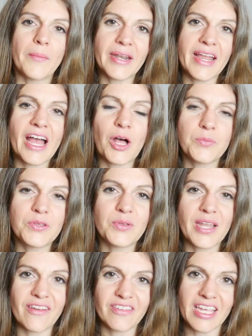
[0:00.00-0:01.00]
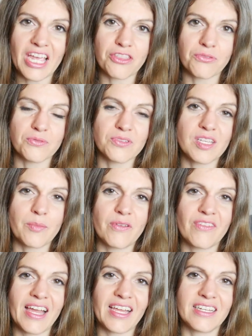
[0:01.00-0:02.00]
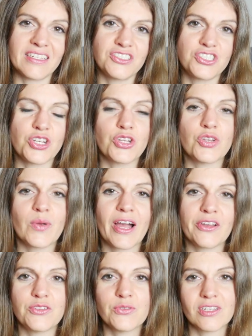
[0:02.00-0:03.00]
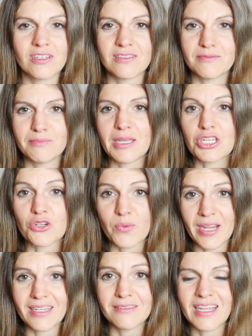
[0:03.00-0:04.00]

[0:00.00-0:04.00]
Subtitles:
I'm going to help you navigate through some of that and show you how you can make your way